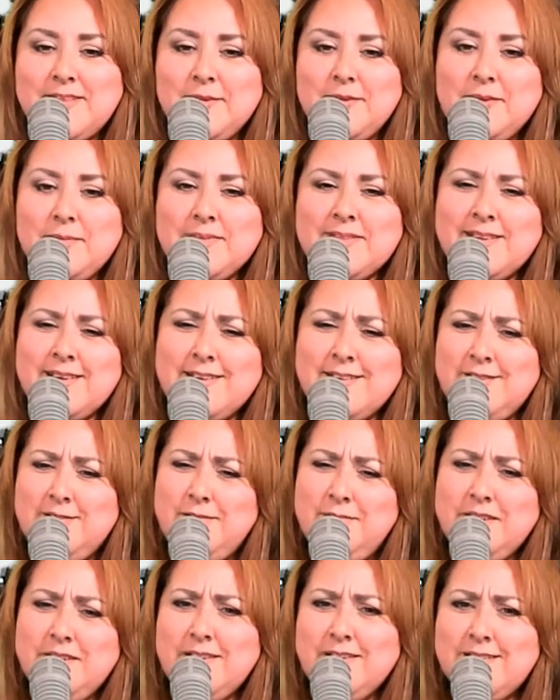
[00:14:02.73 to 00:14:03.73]
he was like, you'd
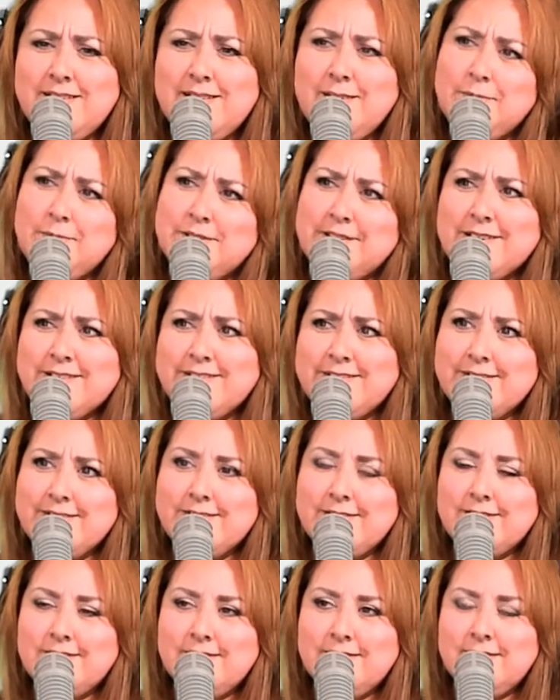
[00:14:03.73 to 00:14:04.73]
be good at
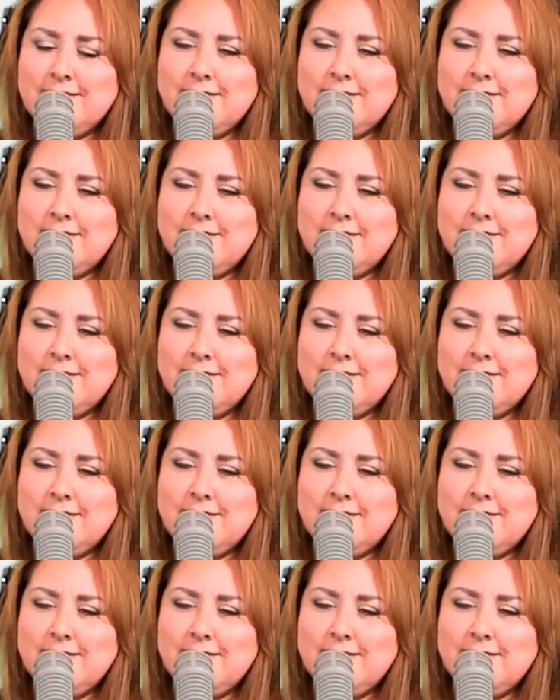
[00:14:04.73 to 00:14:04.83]
production.